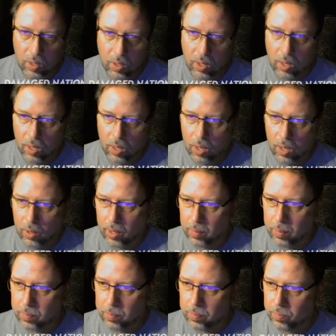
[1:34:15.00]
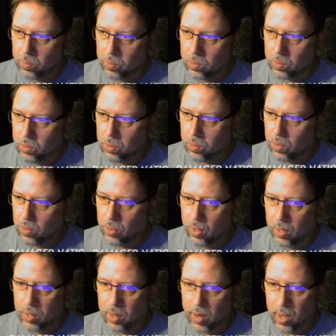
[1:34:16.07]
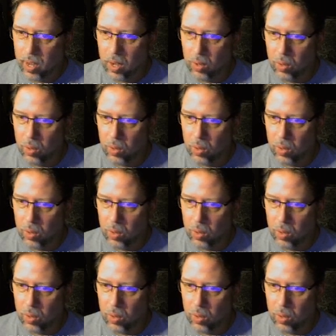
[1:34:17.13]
Okay, so I think now